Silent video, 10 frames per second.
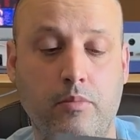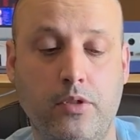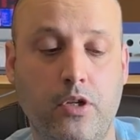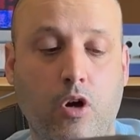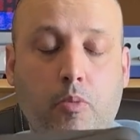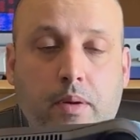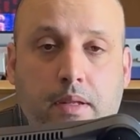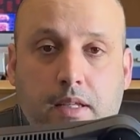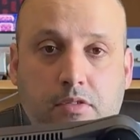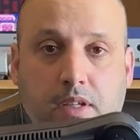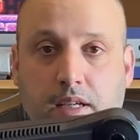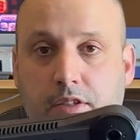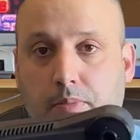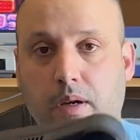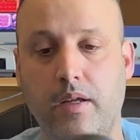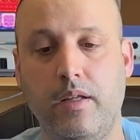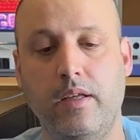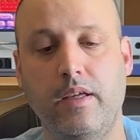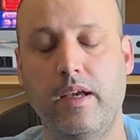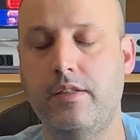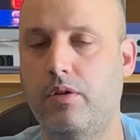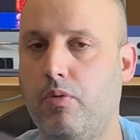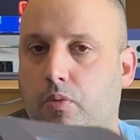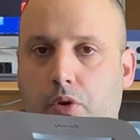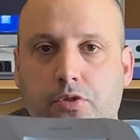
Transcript: to open these things. But it's a real